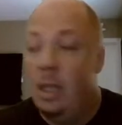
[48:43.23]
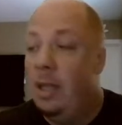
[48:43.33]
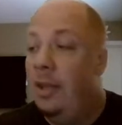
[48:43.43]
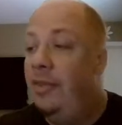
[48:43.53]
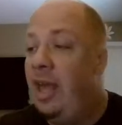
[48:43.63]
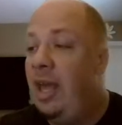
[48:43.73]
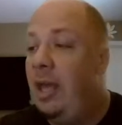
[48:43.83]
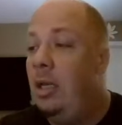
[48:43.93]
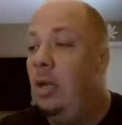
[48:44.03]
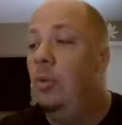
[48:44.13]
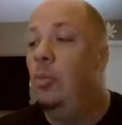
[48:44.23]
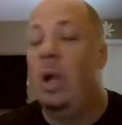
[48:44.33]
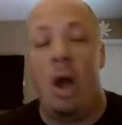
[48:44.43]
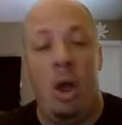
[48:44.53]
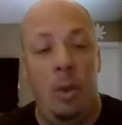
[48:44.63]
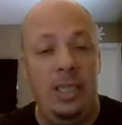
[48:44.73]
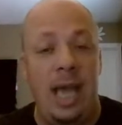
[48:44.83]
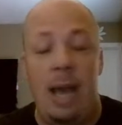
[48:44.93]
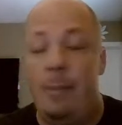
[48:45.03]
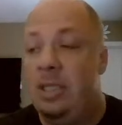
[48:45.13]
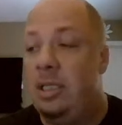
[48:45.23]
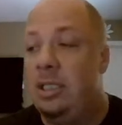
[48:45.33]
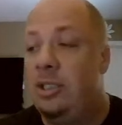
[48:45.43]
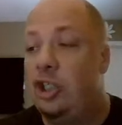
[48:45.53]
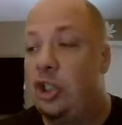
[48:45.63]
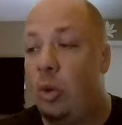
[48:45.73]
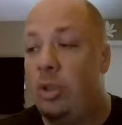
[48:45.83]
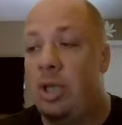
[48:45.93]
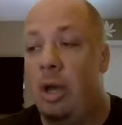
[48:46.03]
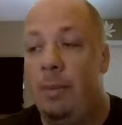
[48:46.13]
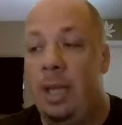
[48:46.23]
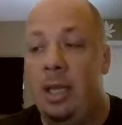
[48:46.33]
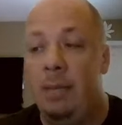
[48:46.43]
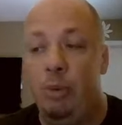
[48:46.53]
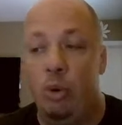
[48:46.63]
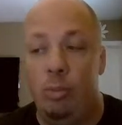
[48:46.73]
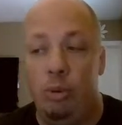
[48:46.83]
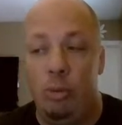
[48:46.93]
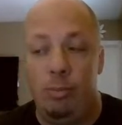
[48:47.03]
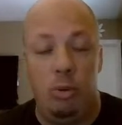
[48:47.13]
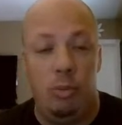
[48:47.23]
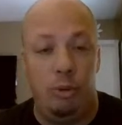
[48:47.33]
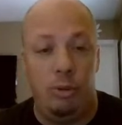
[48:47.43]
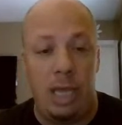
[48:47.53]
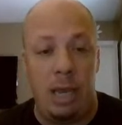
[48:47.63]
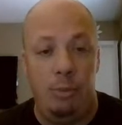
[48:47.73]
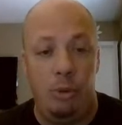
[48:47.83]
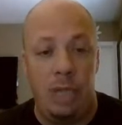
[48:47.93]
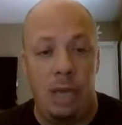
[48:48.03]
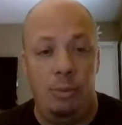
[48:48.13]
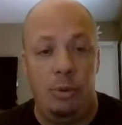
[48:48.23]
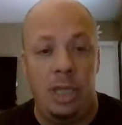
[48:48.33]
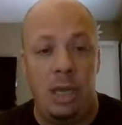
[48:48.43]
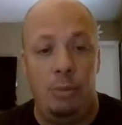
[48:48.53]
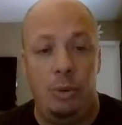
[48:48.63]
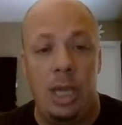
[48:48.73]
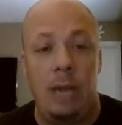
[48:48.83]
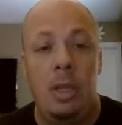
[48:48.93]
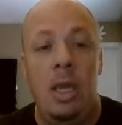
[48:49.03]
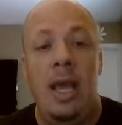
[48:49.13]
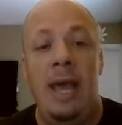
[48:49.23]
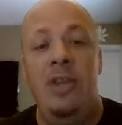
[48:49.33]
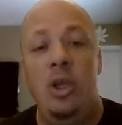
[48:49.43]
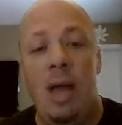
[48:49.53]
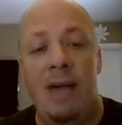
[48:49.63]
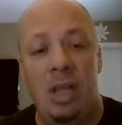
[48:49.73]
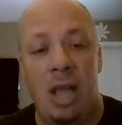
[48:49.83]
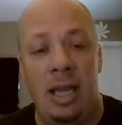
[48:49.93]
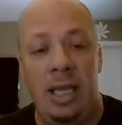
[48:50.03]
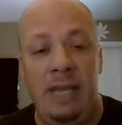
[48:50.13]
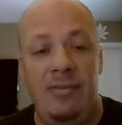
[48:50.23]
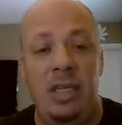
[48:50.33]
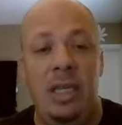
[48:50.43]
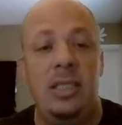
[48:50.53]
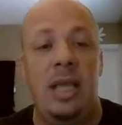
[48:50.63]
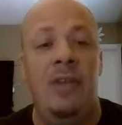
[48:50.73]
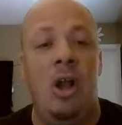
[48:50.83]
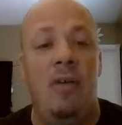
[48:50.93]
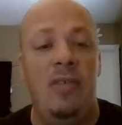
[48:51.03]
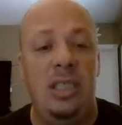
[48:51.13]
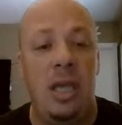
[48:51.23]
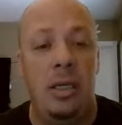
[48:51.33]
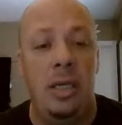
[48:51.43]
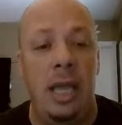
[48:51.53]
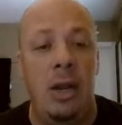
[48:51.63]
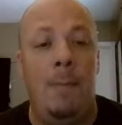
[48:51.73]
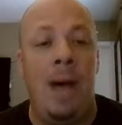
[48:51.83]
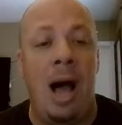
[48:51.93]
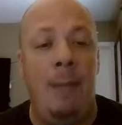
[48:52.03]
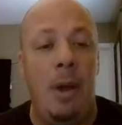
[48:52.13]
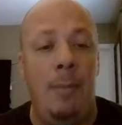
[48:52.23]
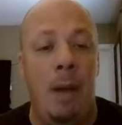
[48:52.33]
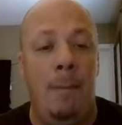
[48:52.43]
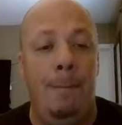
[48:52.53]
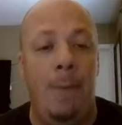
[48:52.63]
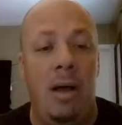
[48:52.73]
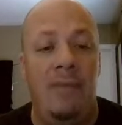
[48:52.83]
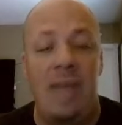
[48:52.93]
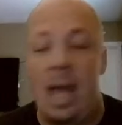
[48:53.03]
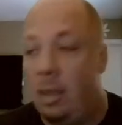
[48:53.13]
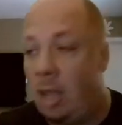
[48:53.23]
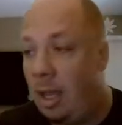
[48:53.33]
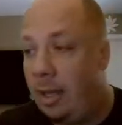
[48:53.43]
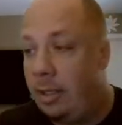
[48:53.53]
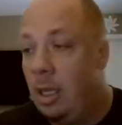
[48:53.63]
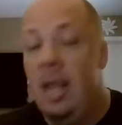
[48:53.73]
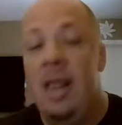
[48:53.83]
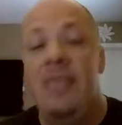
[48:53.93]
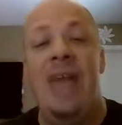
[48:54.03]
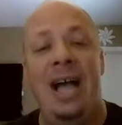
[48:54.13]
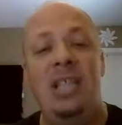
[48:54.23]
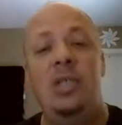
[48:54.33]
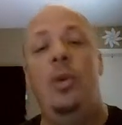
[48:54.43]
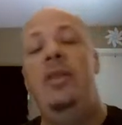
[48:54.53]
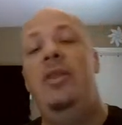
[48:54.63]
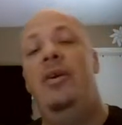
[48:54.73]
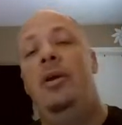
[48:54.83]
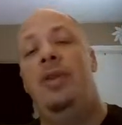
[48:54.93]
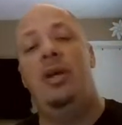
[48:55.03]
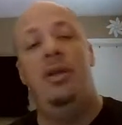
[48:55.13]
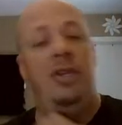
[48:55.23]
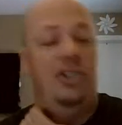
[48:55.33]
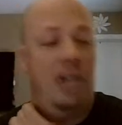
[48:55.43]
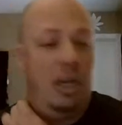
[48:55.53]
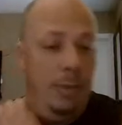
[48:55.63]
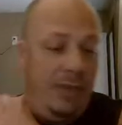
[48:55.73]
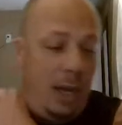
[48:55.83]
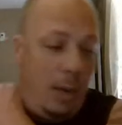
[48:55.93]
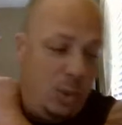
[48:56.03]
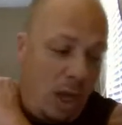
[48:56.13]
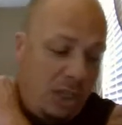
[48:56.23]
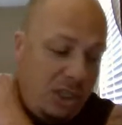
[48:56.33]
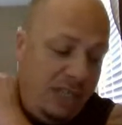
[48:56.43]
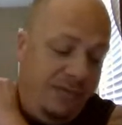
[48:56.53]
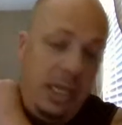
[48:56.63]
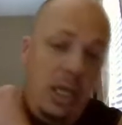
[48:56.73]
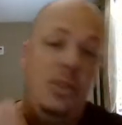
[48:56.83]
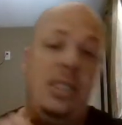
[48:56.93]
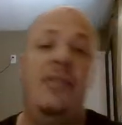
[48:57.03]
Then what always happens is the shorts come in and pull down, pull down, pull down, pull down. And then you'll have a lot of evenness. And then all of a sudden it'll pop up above that line. That's when the gentleman that I was watching his video said that